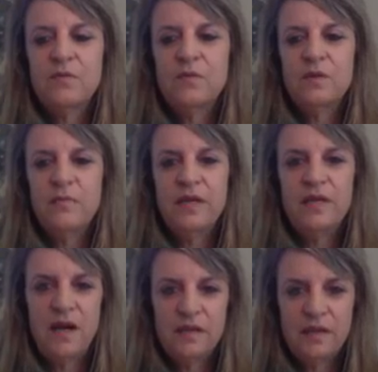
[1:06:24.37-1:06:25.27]
will
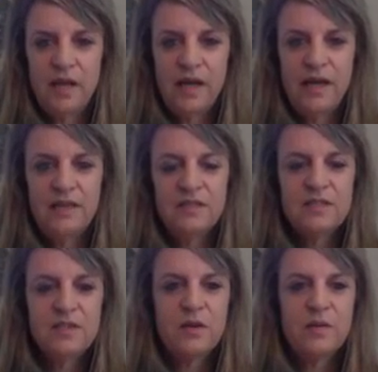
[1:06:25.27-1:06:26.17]
be online,
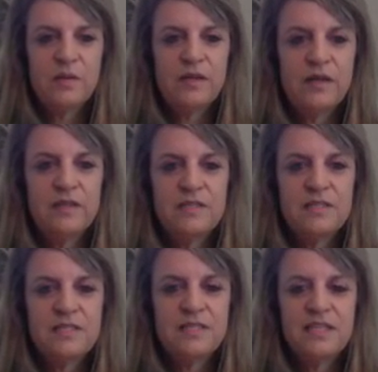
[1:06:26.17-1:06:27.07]
so I would love to
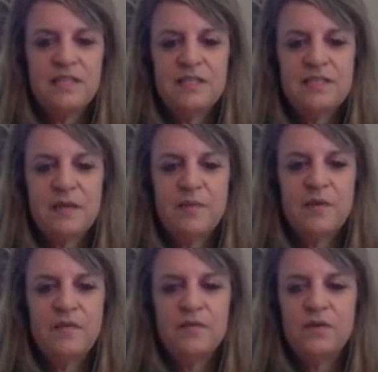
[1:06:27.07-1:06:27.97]
see some
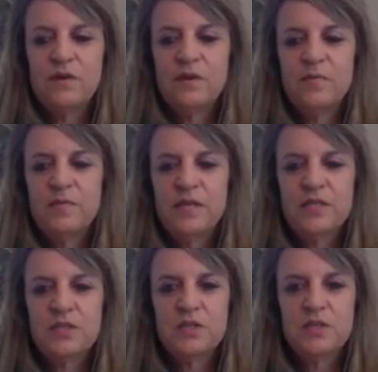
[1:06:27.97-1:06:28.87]
of your
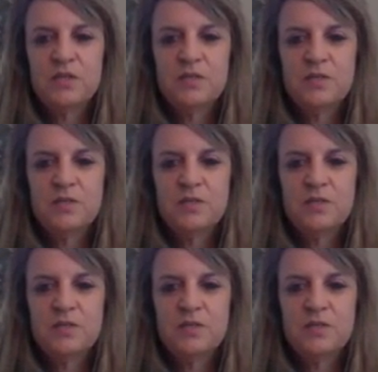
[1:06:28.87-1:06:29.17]
pictures.